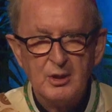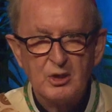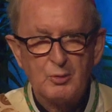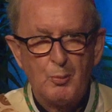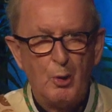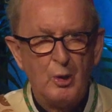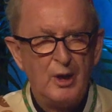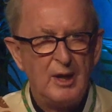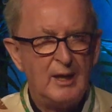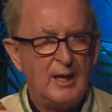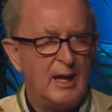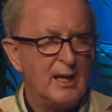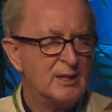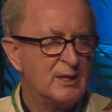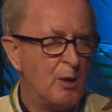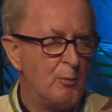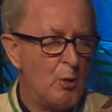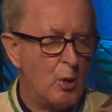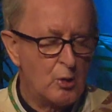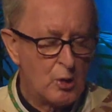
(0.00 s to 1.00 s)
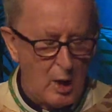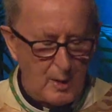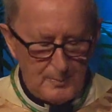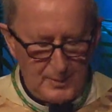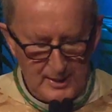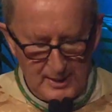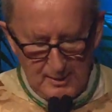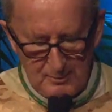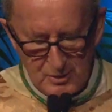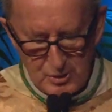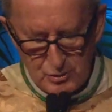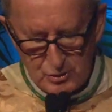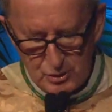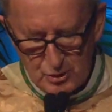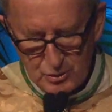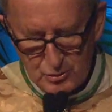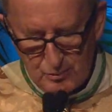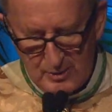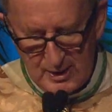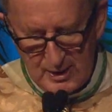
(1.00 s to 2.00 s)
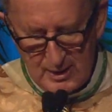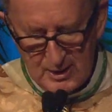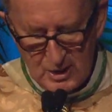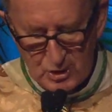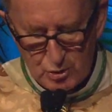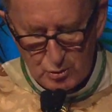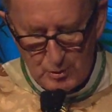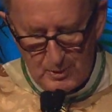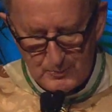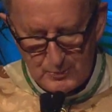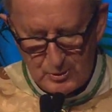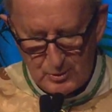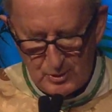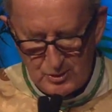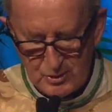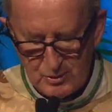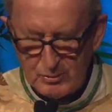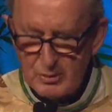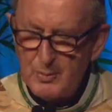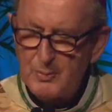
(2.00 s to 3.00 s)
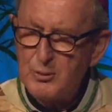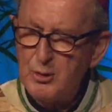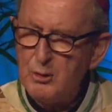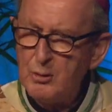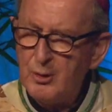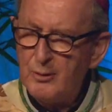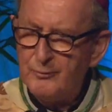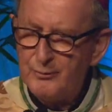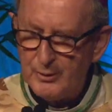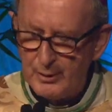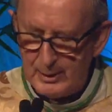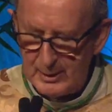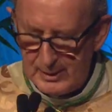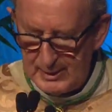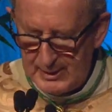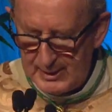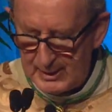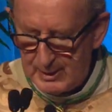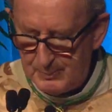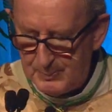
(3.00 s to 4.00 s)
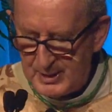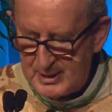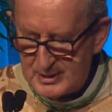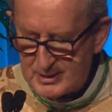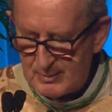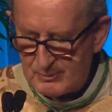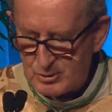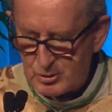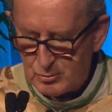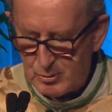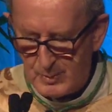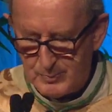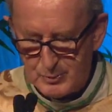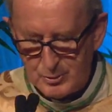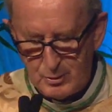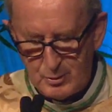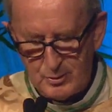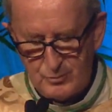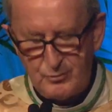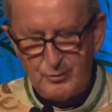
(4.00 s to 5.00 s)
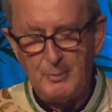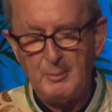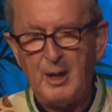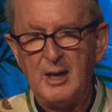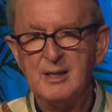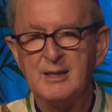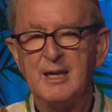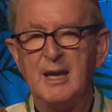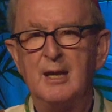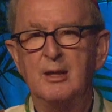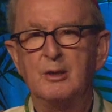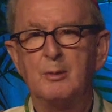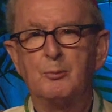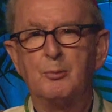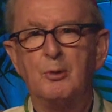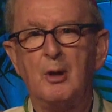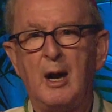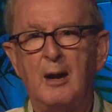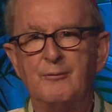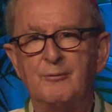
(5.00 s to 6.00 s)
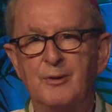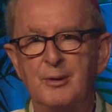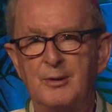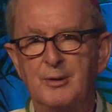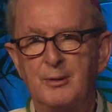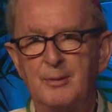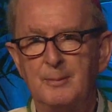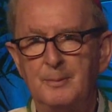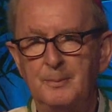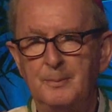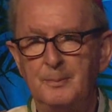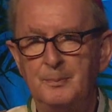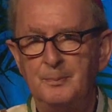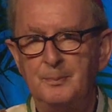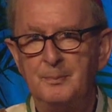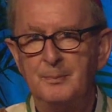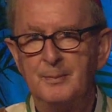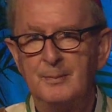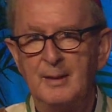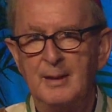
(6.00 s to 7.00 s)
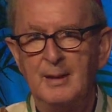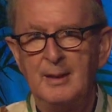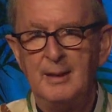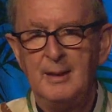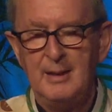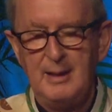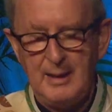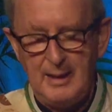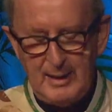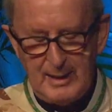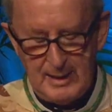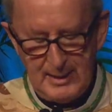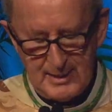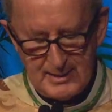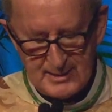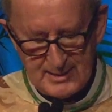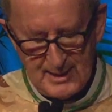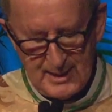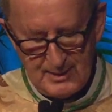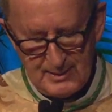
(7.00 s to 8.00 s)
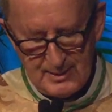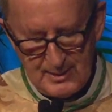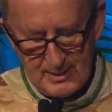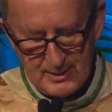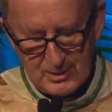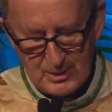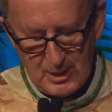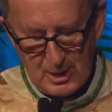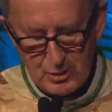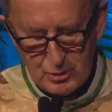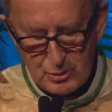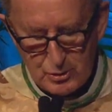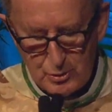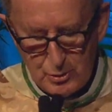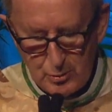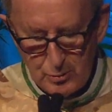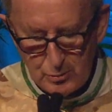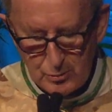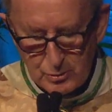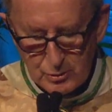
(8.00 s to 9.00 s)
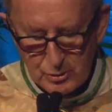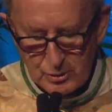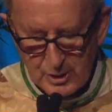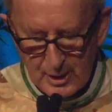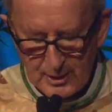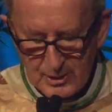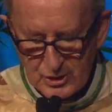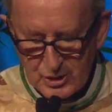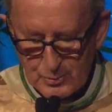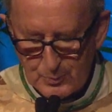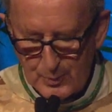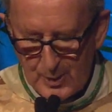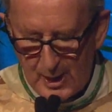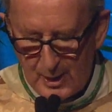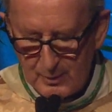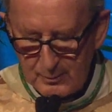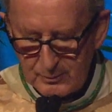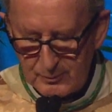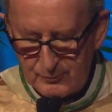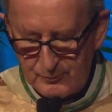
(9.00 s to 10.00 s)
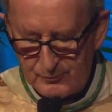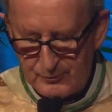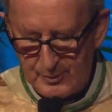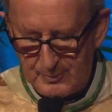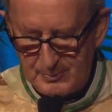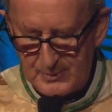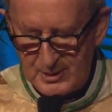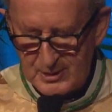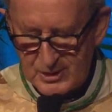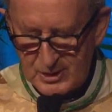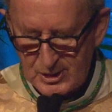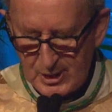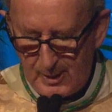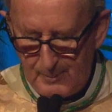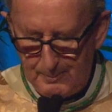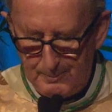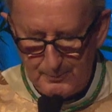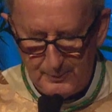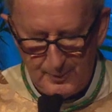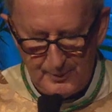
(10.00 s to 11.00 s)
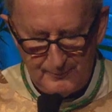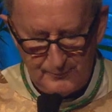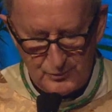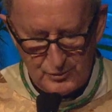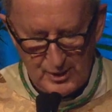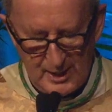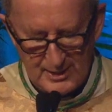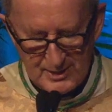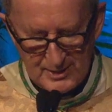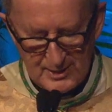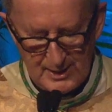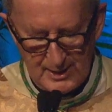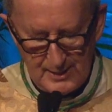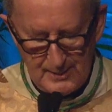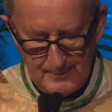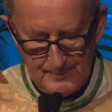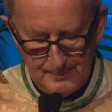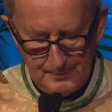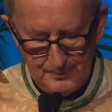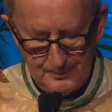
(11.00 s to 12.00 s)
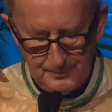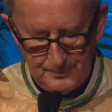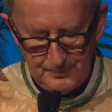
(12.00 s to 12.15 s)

This morning as I woke up and I was just reading the scriptures, there was a beautiful little piece of scriptures from Isaiah the prophet. And it said this, a shoot shall sprout from the stump of Jesse.